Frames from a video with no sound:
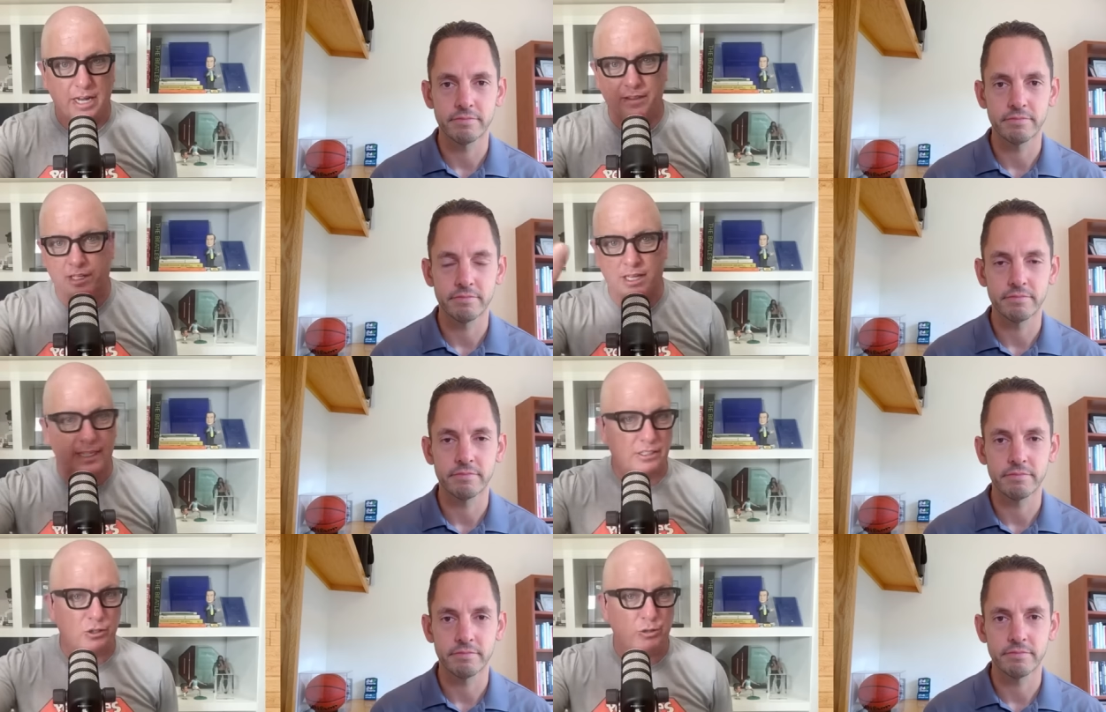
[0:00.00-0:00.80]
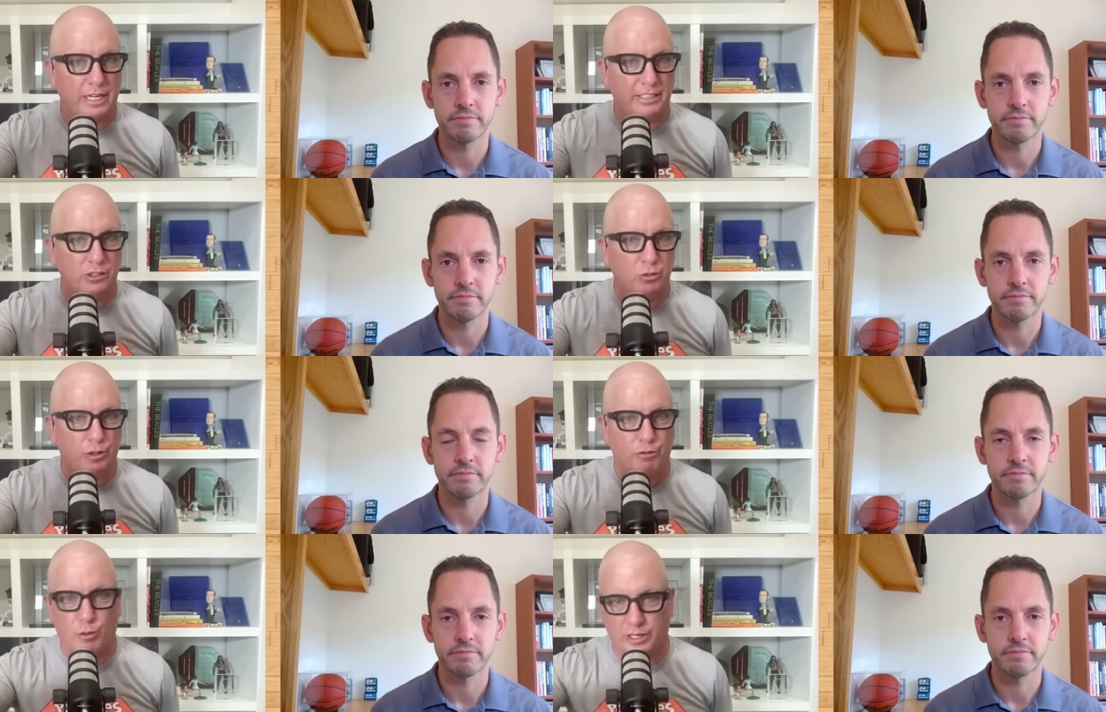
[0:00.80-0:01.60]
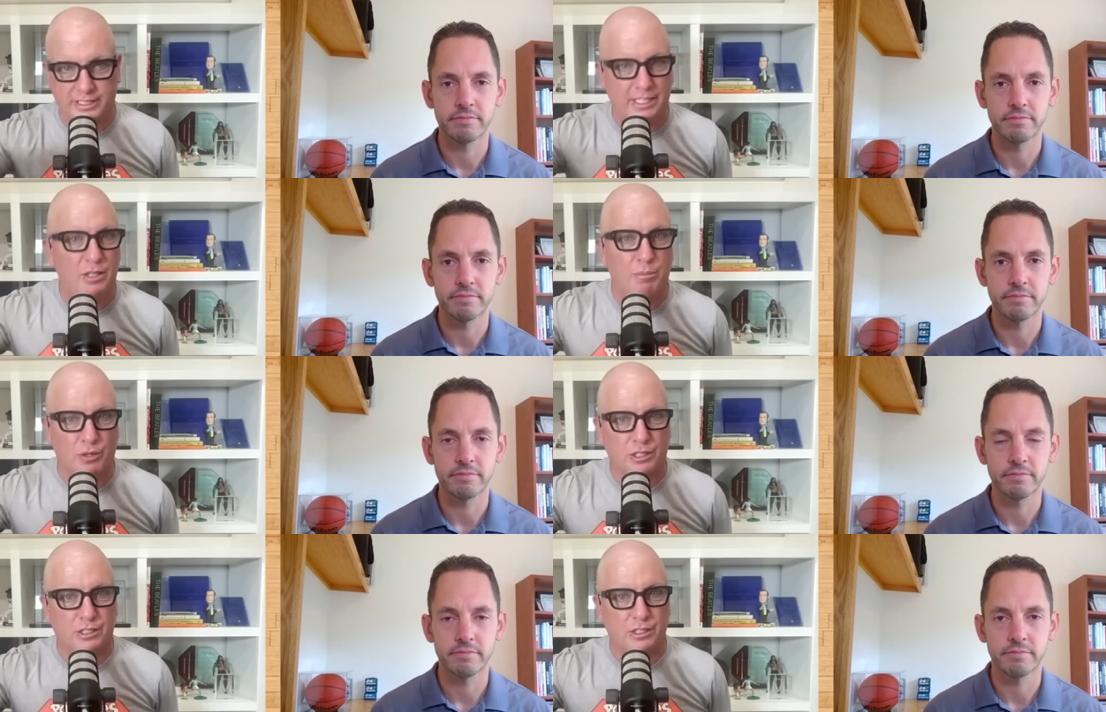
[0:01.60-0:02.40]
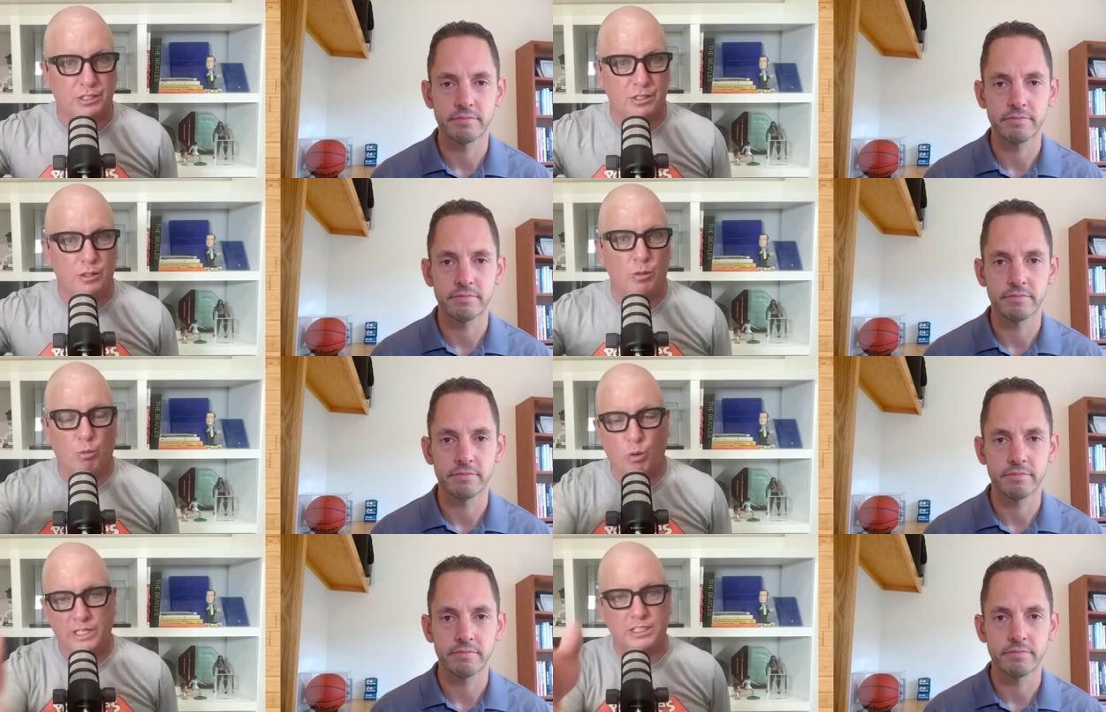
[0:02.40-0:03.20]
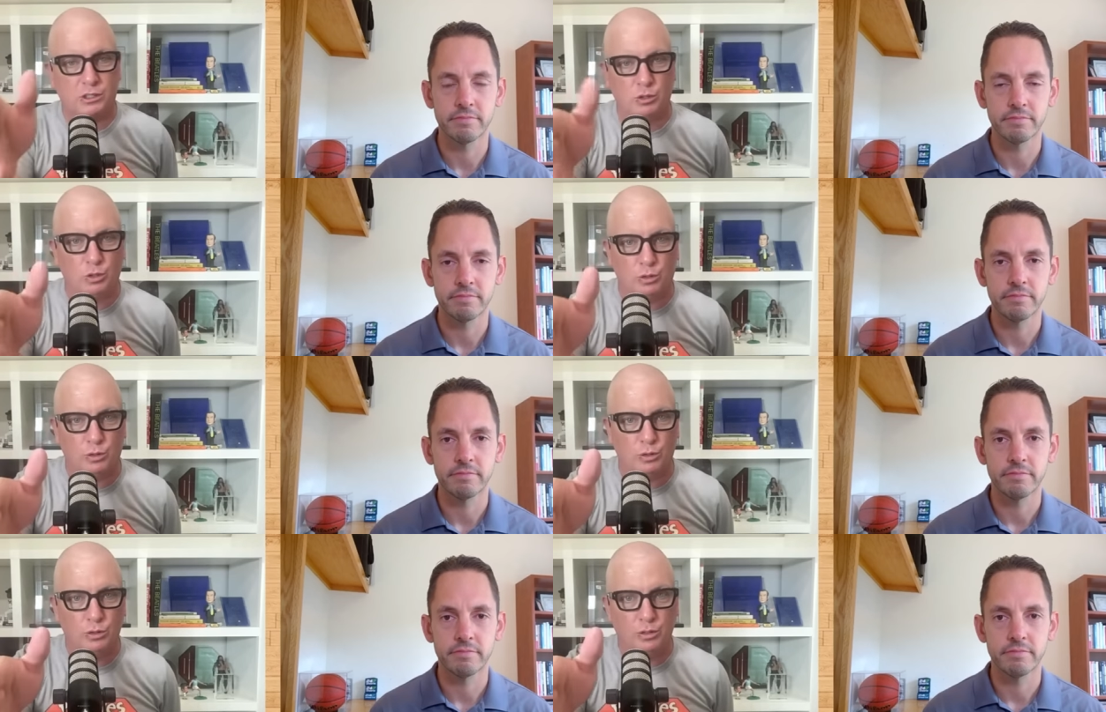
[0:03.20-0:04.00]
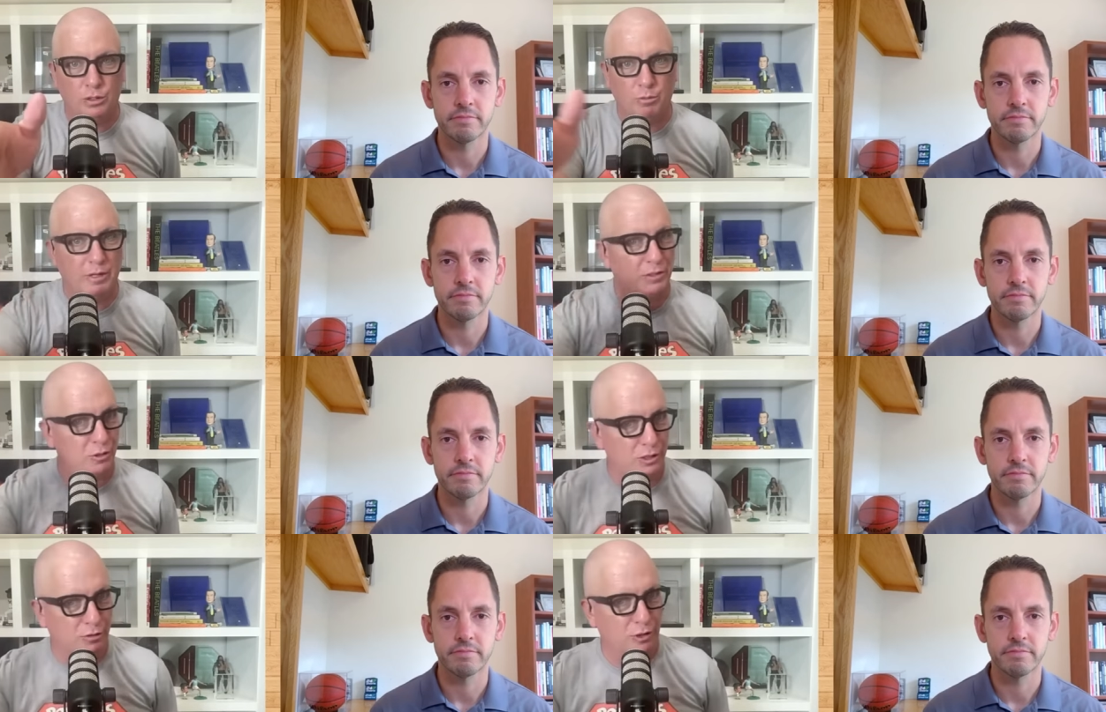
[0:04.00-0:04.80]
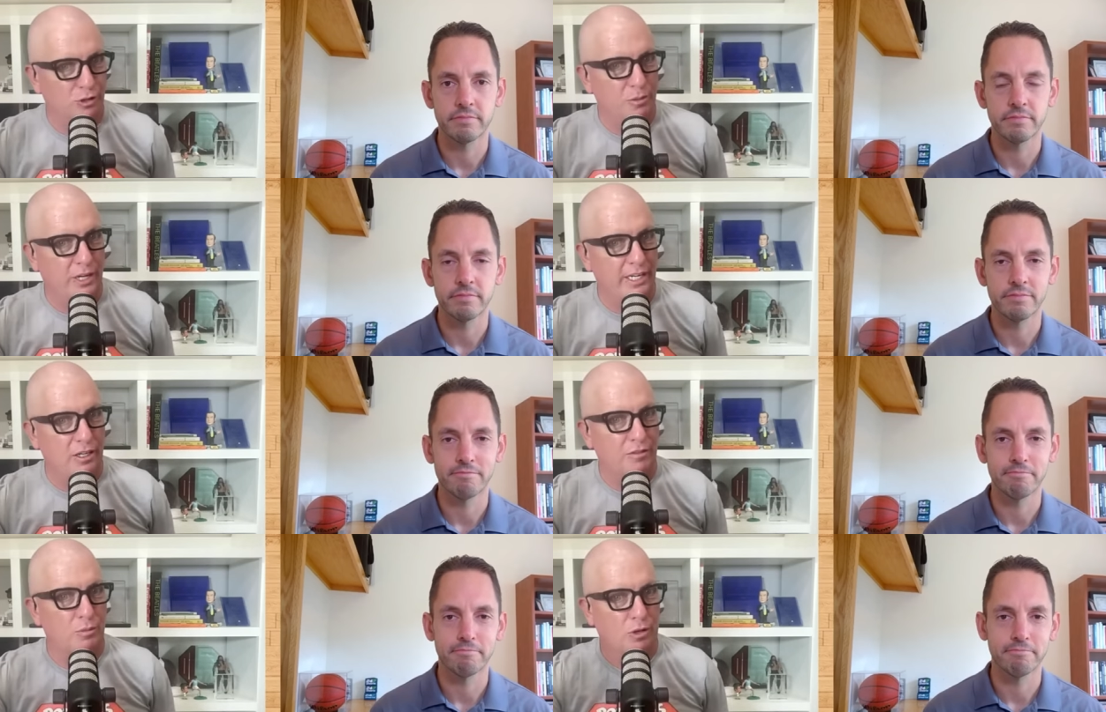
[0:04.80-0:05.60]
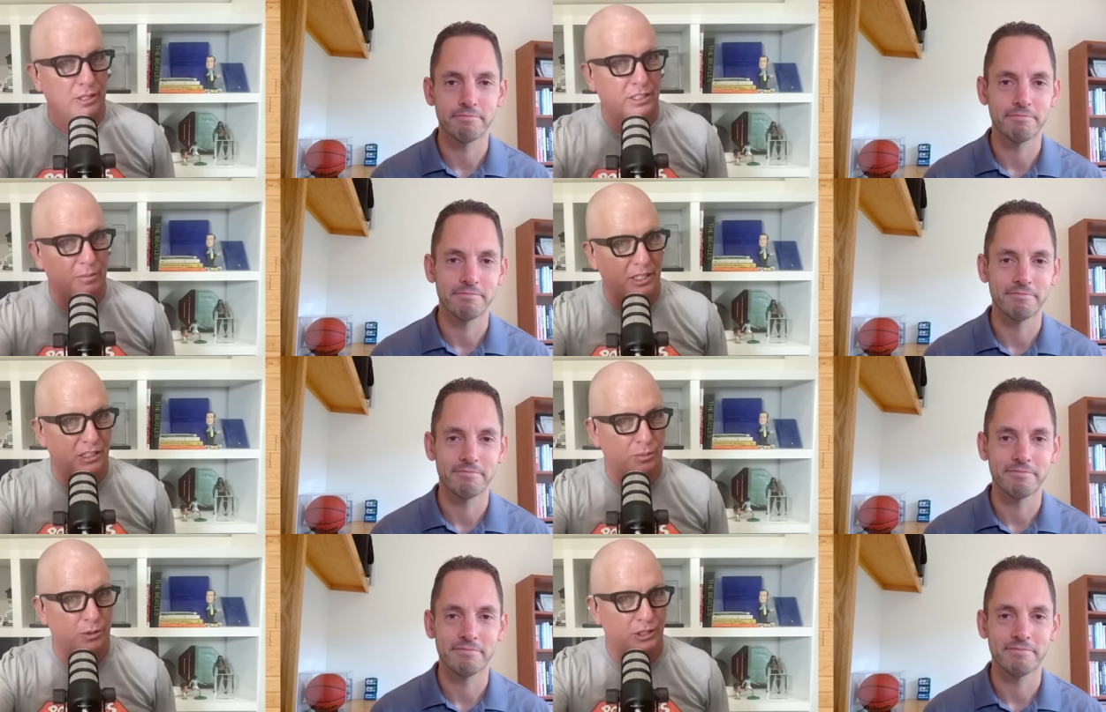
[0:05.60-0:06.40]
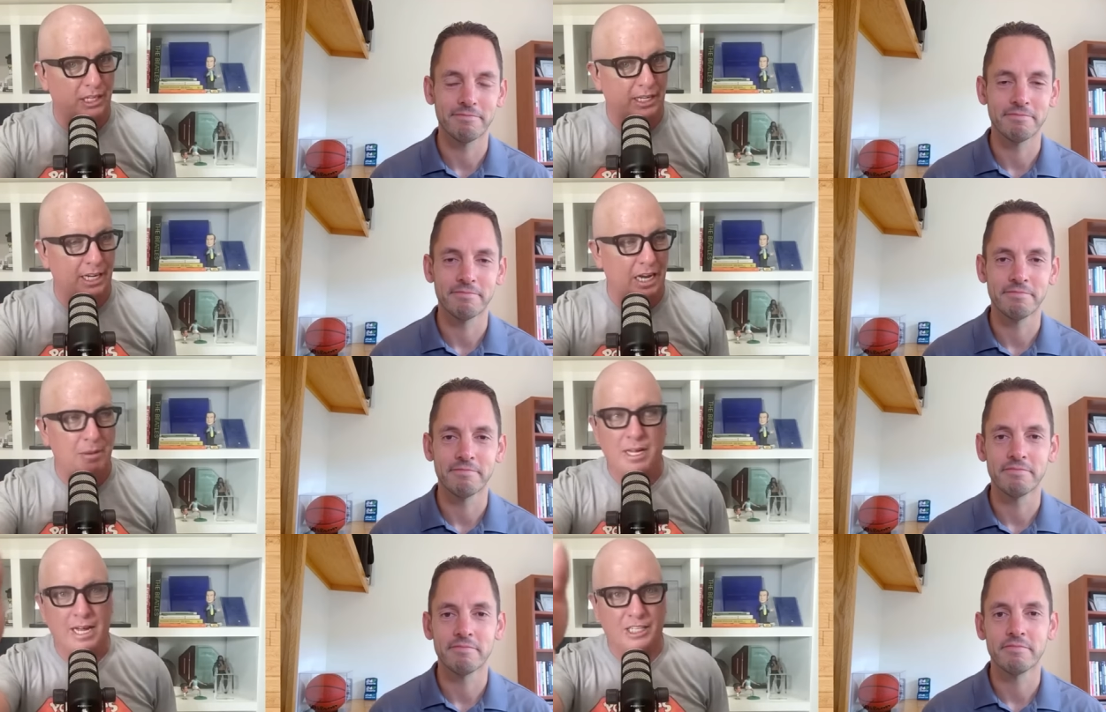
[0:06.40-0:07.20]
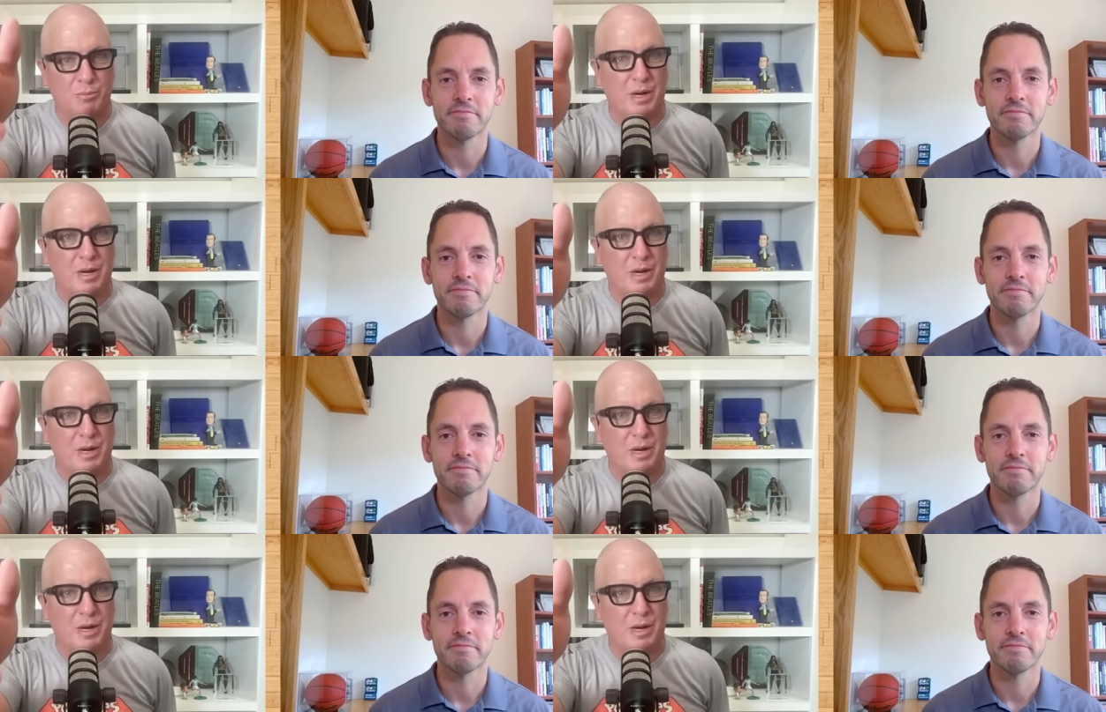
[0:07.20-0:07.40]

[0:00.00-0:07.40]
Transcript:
Speaker 1: and the class of 2024 is in the books, what school? We have to do this for a dribble handoff tomorrow, CBSSports.com. I should